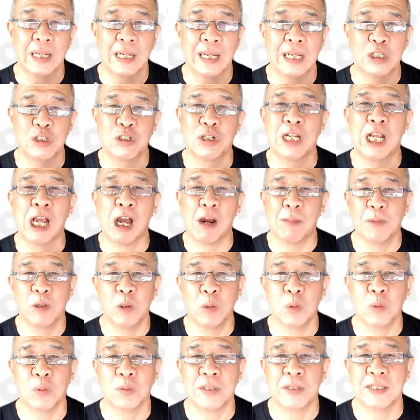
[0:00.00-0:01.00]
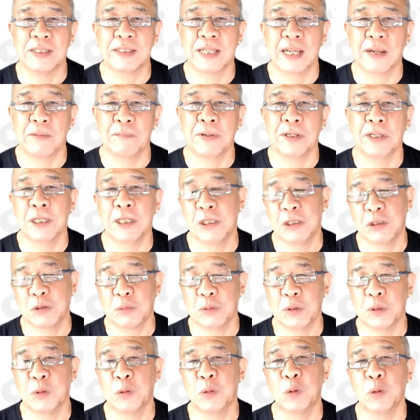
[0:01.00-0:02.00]
actually help you to decide whether
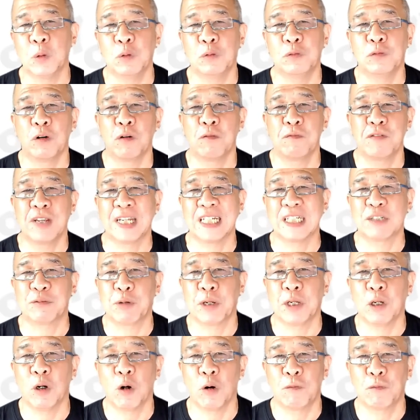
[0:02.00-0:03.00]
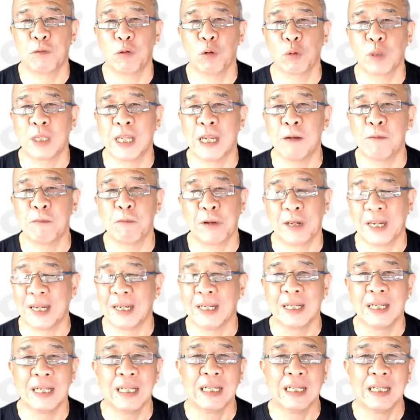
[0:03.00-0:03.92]
should you go for fixed rate or floating rate.